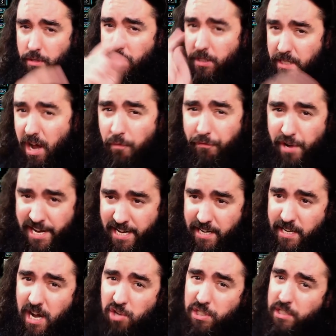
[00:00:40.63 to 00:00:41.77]
So freaking
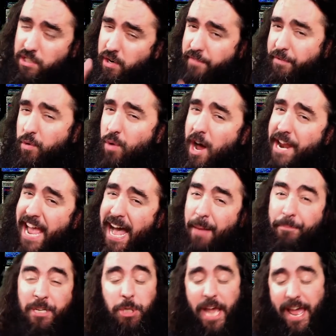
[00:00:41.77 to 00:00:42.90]
close. So if you want to help
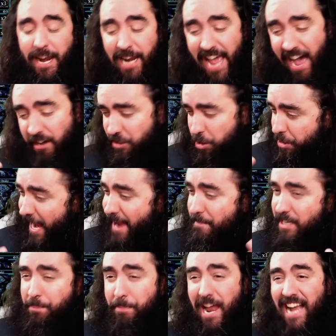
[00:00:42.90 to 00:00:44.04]
the channel out,
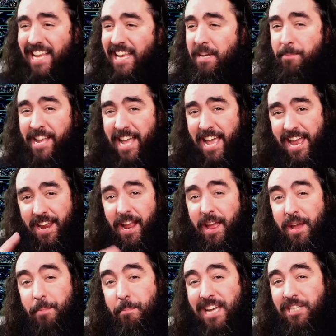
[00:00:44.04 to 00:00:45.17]
shameless plug at the beginning,
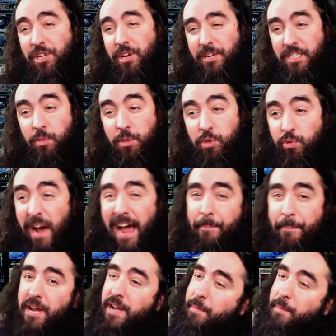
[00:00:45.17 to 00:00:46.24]
make sure to subscribe.